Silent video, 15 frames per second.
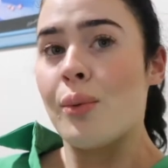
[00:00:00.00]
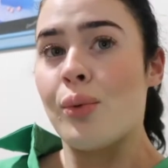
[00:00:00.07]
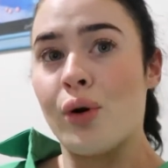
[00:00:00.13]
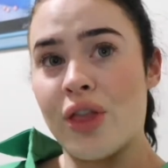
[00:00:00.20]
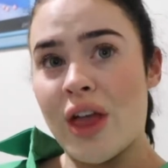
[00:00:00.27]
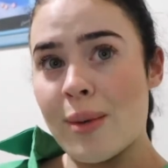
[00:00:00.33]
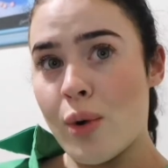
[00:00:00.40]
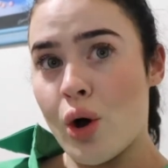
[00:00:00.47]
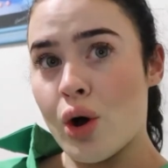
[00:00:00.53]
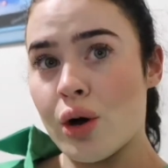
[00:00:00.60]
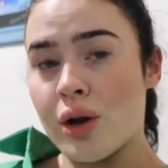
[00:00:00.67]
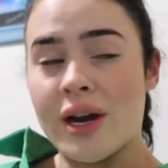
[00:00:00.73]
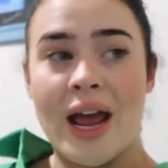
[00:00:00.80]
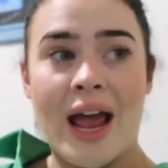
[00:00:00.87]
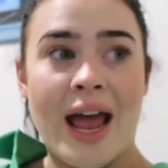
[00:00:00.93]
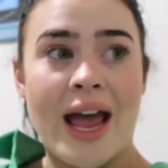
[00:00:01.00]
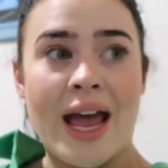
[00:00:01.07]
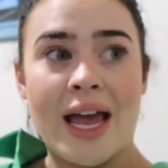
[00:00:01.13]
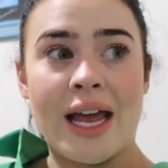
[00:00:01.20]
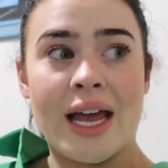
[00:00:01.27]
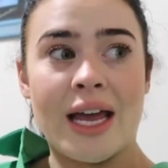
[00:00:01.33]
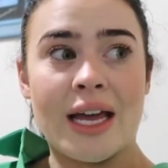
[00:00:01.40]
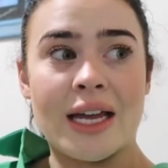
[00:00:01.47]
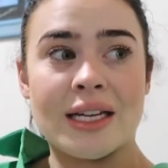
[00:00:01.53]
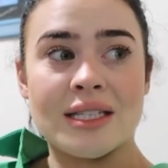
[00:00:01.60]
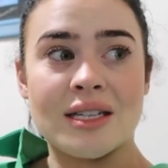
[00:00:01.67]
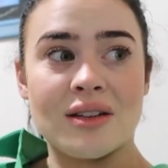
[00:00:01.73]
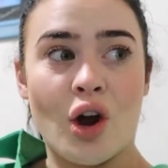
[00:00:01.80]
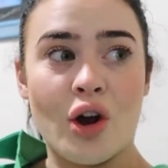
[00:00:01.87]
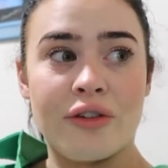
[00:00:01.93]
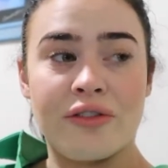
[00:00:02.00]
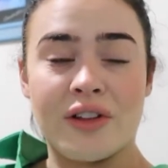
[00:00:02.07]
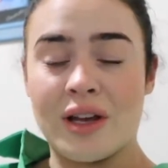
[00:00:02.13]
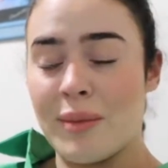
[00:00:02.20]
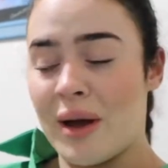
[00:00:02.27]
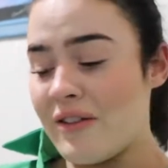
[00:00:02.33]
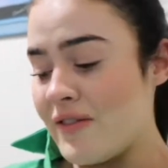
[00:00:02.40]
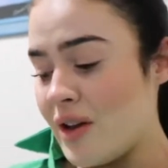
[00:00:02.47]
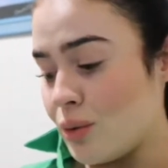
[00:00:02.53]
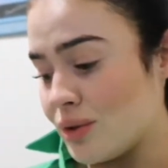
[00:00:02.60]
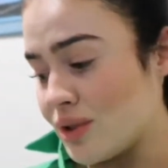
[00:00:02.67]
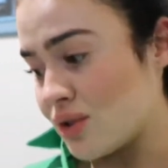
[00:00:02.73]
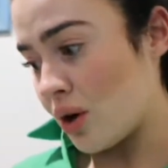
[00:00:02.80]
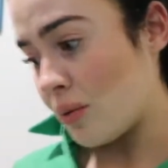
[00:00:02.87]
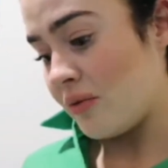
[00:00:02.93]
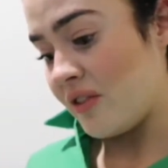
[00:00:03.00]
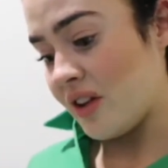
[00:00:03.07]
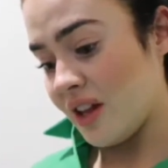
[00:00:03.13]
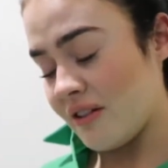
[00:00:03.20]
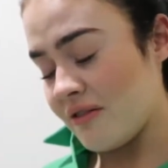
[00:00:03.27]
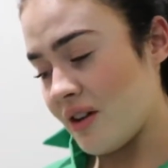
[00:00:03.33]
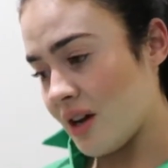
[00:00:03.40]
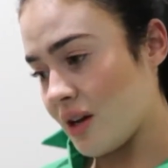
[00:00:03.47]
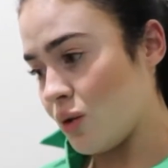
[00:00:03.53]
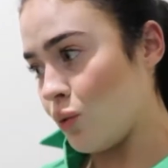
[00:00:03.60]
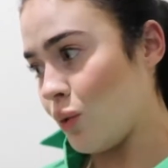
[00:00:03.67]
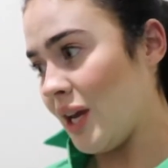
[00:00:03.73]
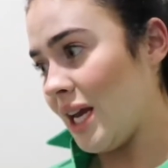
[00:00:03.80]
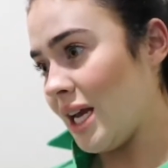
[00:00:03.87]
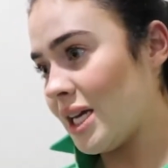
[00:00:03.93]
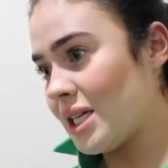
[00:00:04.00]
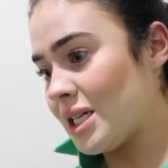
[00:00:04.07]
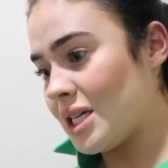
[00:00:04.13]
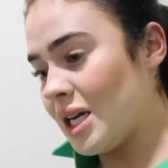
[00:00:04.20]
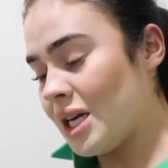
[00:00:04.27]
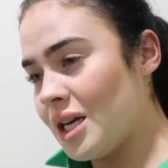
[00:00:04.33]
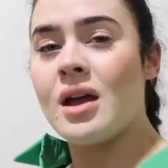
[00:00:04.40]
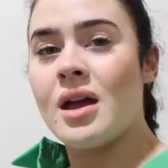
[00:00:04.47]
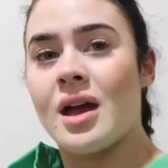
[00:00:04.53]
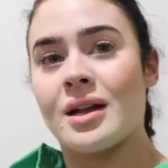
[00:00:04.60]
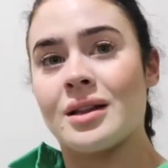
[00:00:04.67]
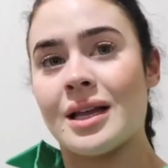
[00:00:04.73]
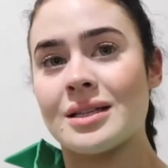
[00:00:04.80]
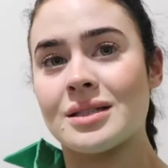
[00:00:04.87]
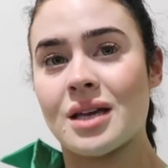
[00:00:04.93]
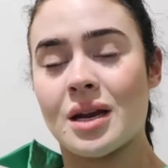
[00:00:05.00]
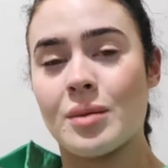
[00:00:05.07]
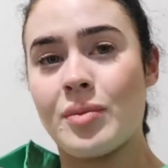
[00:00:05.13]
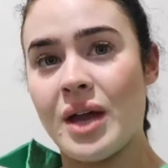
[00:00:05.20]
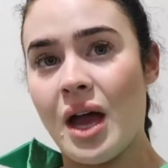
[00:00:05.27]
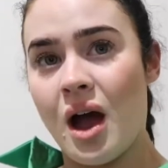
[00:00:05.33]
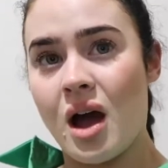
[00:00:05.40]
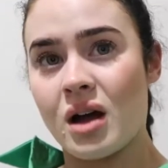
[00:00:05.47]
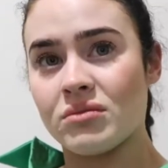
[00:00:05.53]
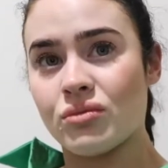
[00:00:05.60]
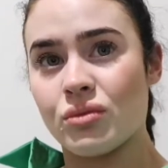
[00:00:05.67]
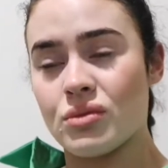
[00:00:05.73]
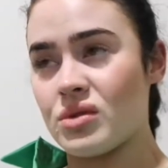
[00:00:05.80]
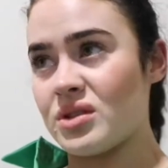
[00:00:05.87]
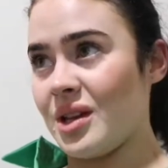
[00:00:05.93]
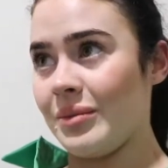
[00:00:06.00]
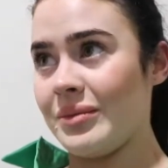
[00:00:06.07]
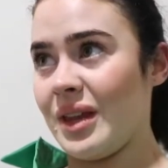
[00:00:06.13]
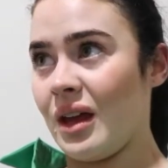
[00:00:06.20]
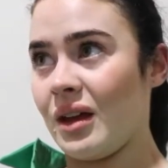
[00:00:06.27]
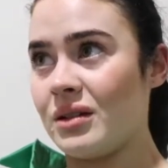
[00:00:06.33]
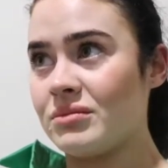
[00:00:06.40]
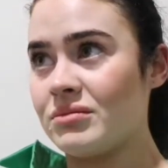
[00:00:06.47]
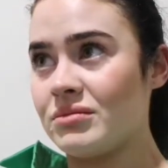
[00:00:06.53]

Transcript: Put them on and hopefully my feet will stop feeling weird. And let's get a beer or something.